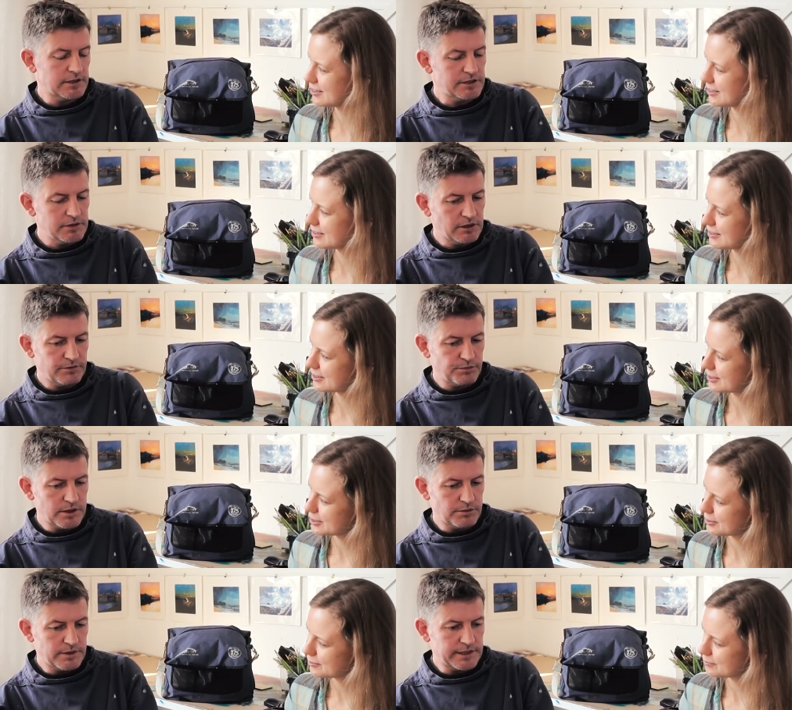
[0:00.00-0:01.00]
Speaker 1: you know, I do a lot
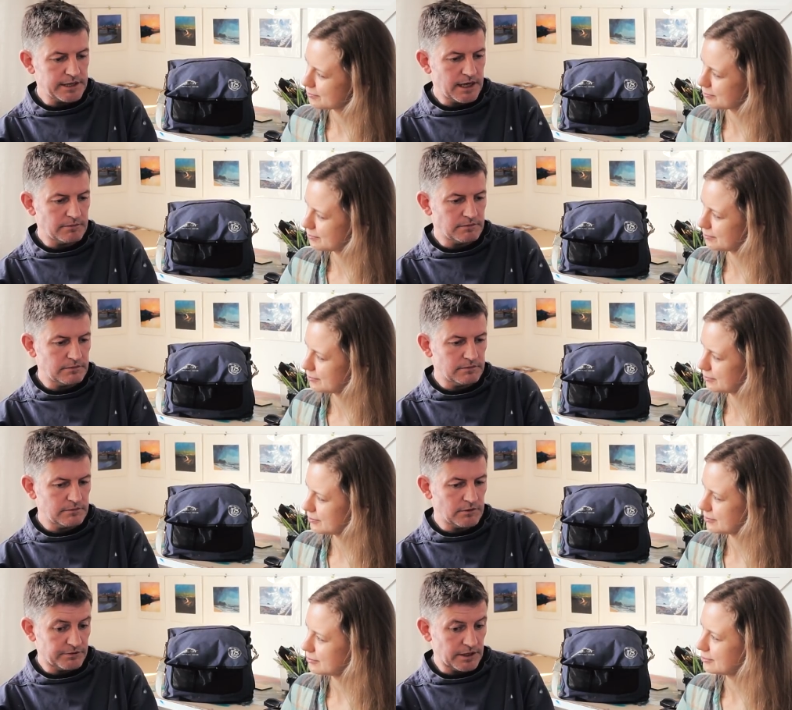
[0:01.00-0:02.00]
of work with,
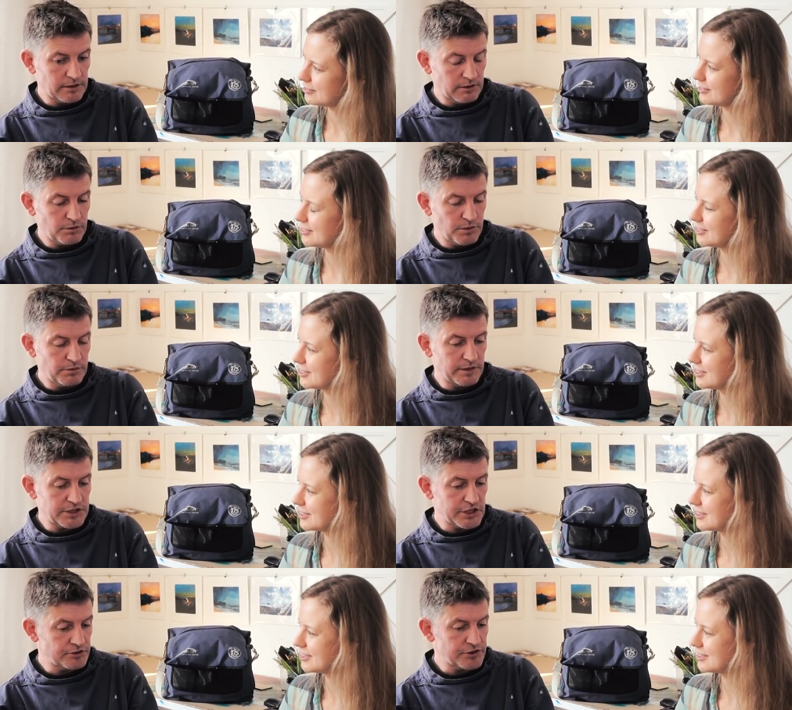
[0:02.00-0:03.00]
um, or I've done a lot of work
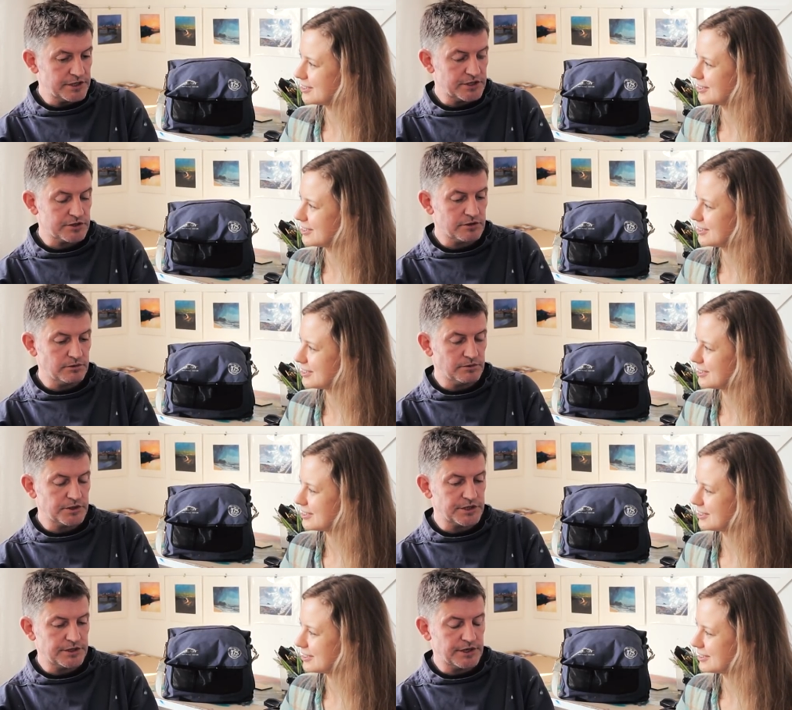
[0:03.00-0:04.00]
with children in
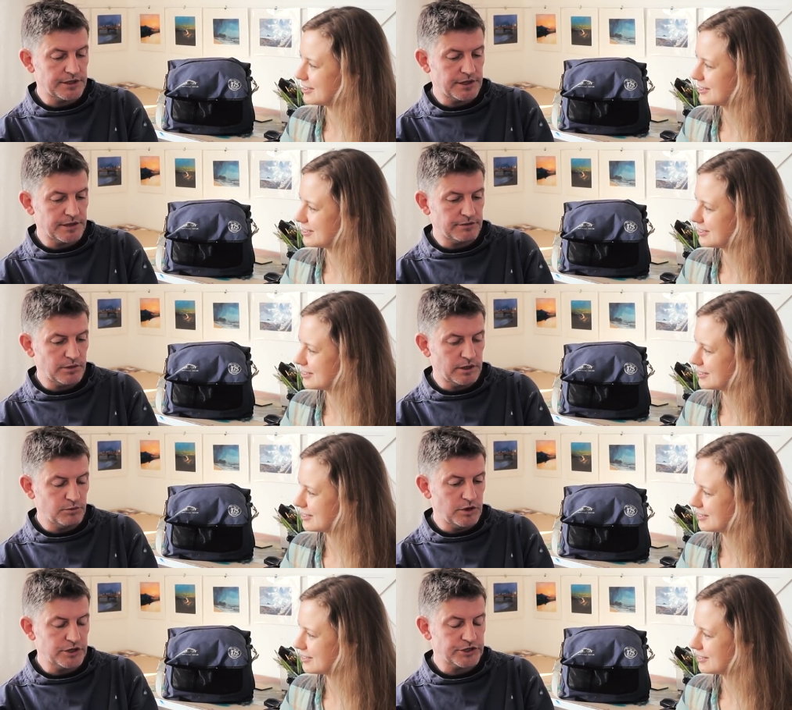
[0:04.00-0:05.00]
schools and, and, and,
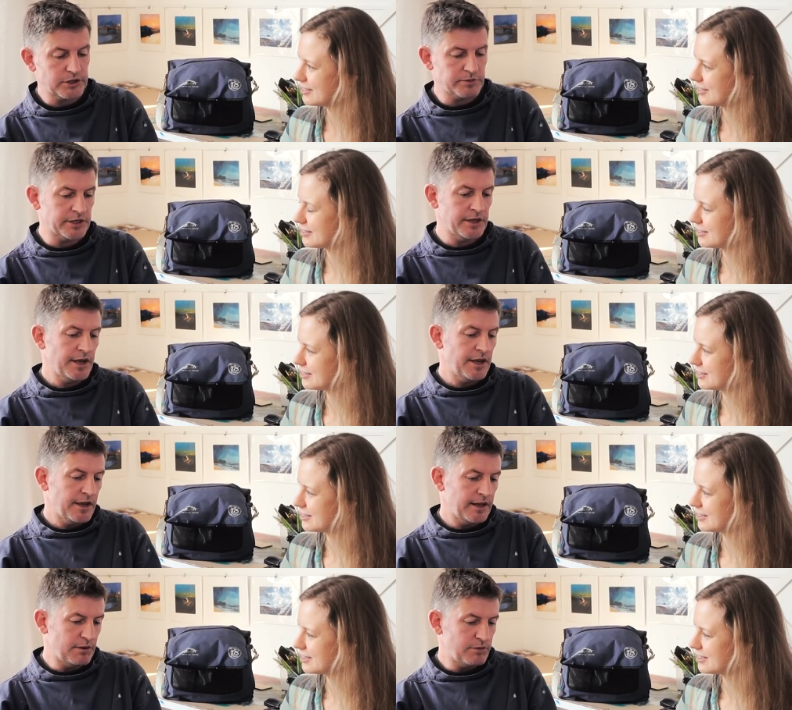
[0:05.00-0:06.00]
and workshops. And,
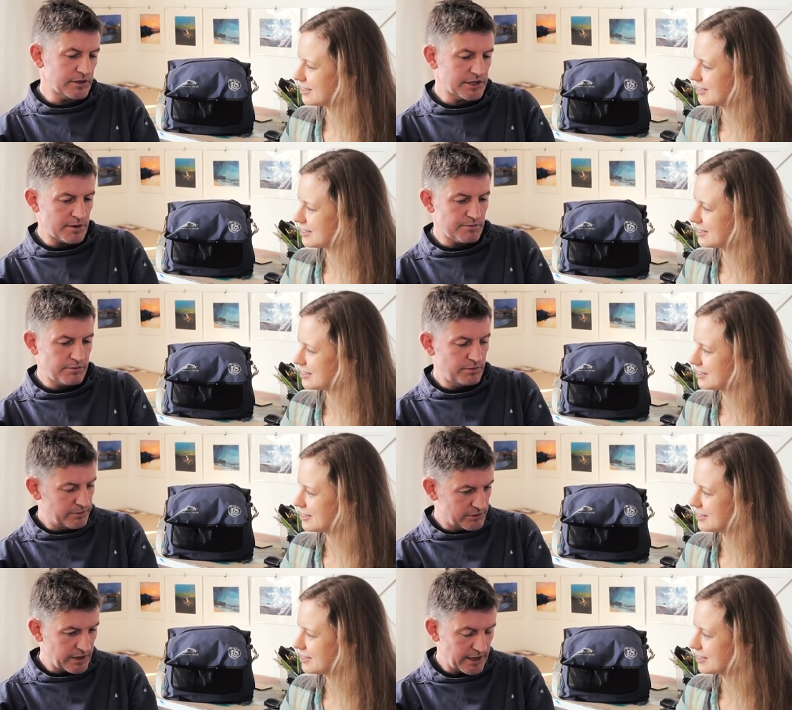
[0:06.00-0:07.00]
you know, what's so,
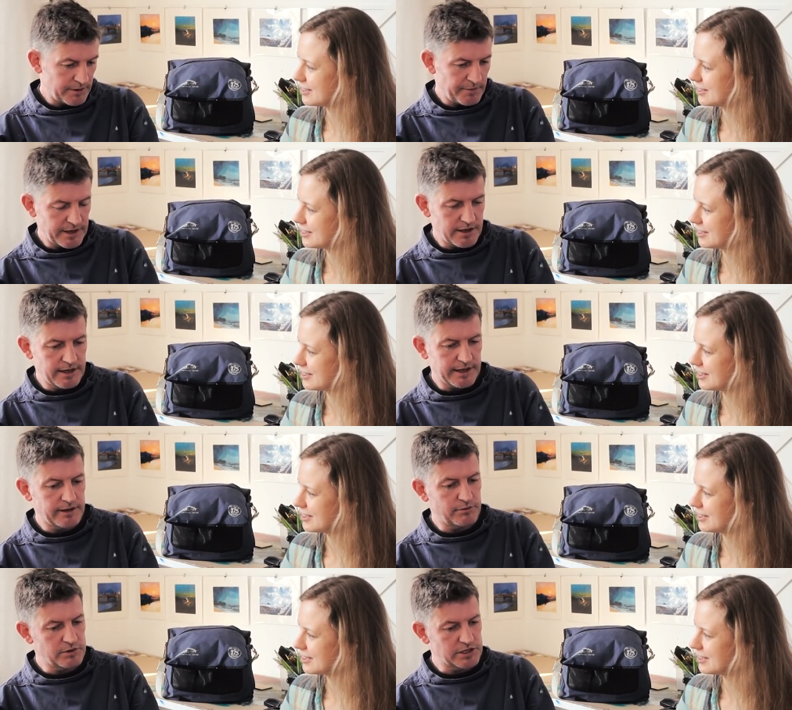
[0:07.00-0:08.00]
we were chatting about it
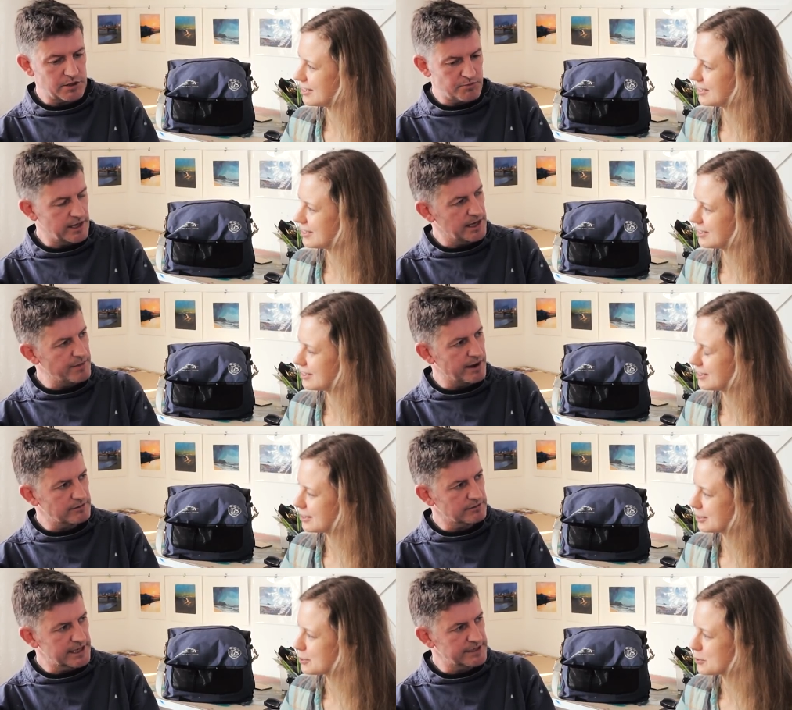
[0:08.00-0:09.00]
earlier, you know, what's so brilliant
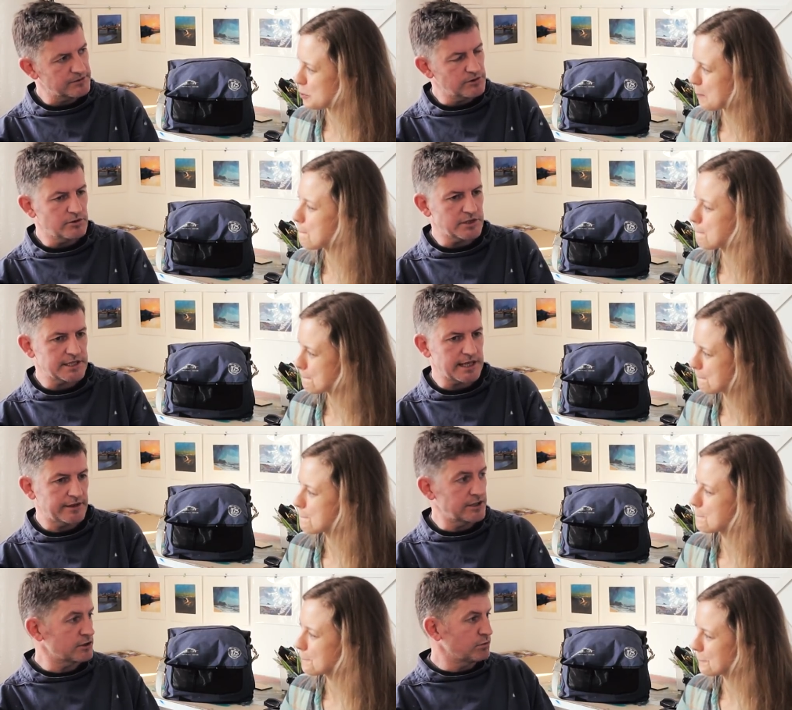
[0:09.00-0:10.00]
about kids, of course, is
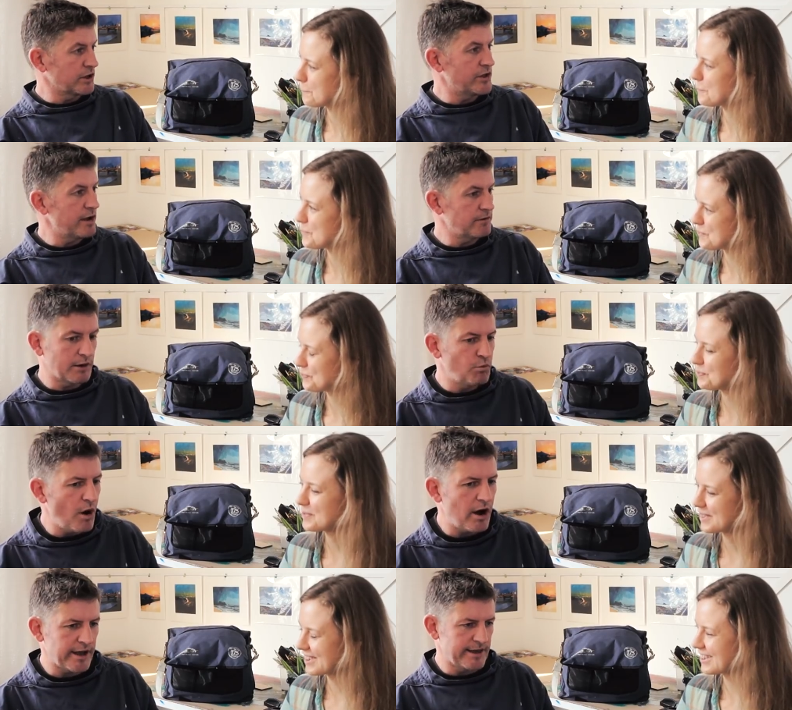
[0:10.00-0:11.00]
that they just want to know, you know,
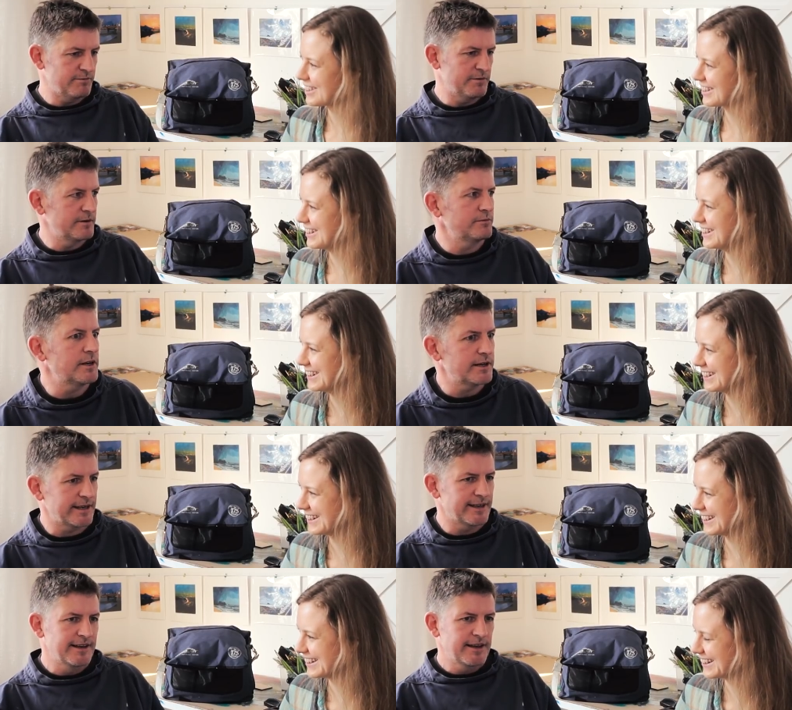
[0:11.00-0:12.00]
why, why,
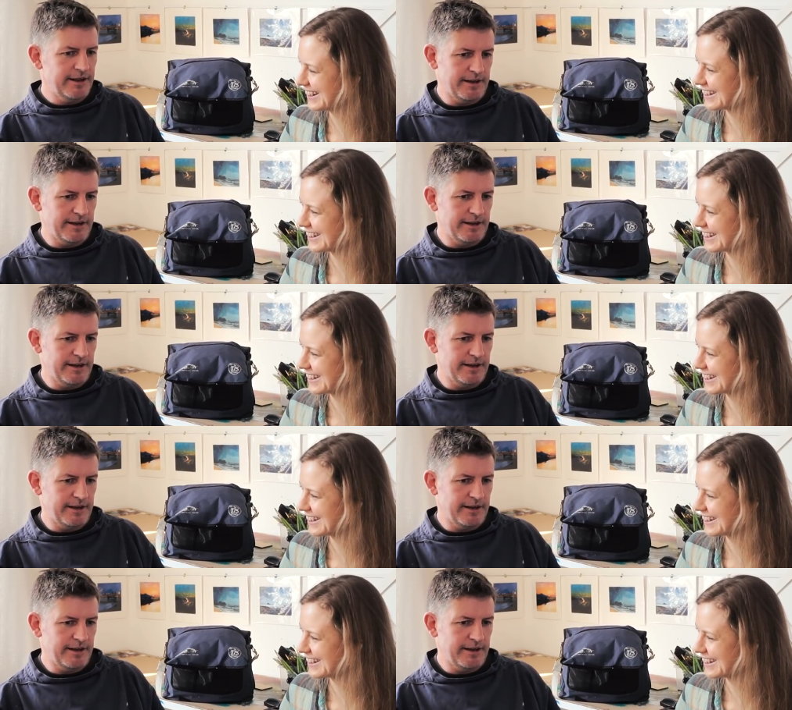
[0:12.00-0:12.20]
why,